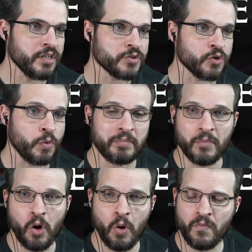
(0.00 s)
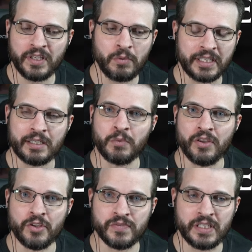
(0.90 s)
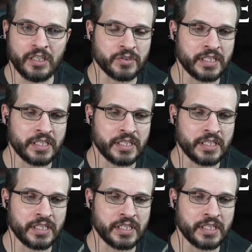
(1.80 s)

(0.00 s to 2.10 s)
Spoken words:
So hopefully we'll get one of those videos